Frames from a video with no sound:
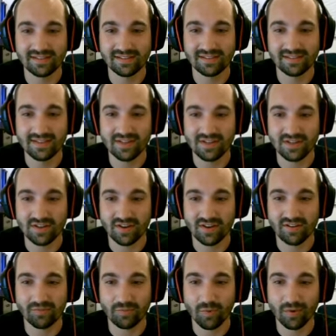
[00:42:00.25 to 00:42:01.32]

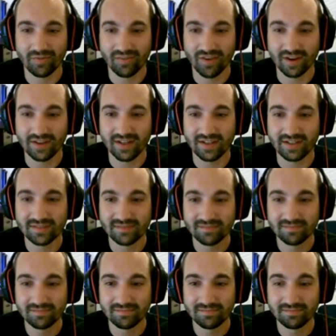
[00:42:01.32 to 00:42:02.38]
deserve more funding.
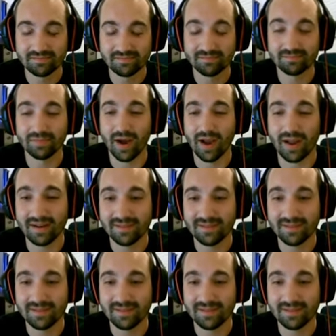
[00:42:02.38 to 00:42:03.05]
But